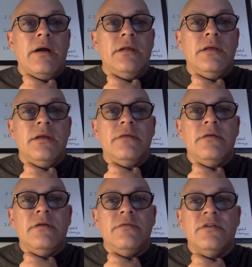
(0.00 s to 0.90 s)
And then
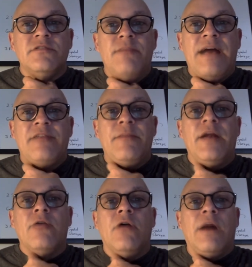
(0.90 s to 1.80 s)
it does a
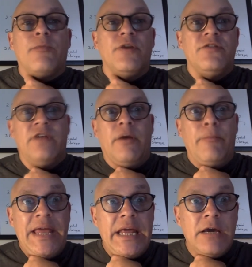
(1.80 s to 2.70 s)
mathematical operation, how
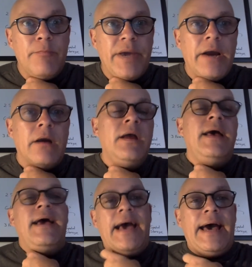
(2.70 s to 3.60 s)
many compare,
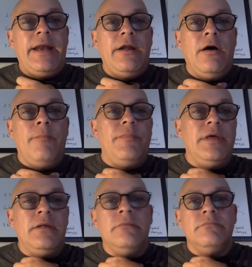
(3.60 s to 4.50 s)
add it up
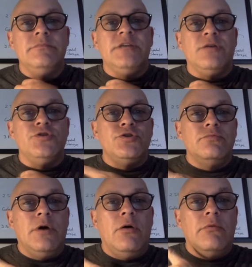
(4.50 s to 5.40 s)
and tells
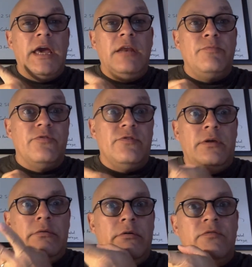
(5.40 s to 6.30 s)
you, oh,
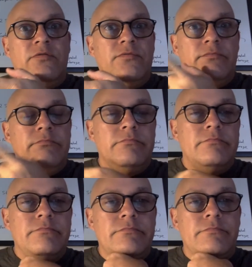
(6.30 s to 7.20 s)
80% of
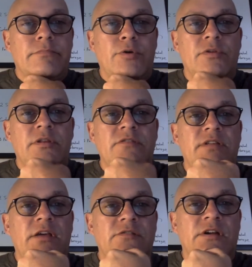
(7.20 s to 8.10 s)
both of these
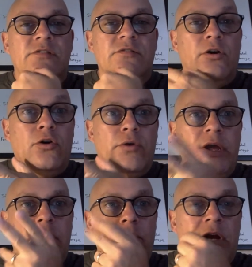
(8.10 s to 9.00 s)
data sets
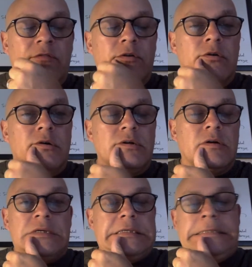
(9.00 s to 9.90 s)
agree or whatever,
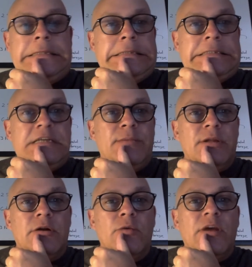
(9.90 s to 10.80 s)
or
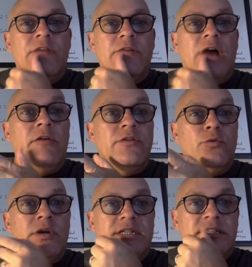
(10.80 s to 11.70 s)
similar or whatever, however you
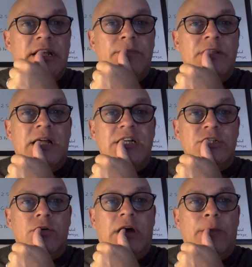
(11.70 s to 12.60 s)
want to set up the
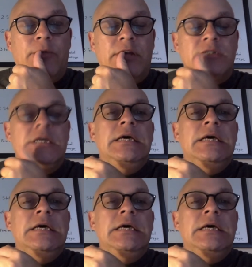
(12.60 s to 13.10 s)
logical operators.